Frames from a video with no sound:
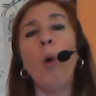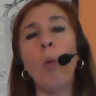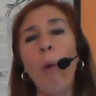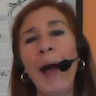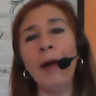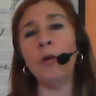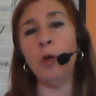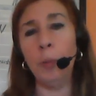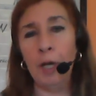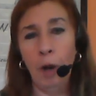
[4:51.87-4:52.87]
Why are
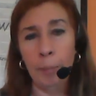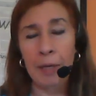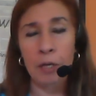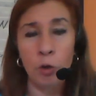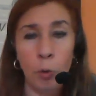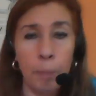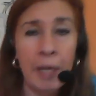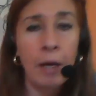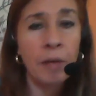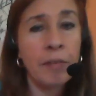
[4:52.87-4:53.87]
you becoming new?
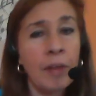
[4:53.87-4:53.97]
Because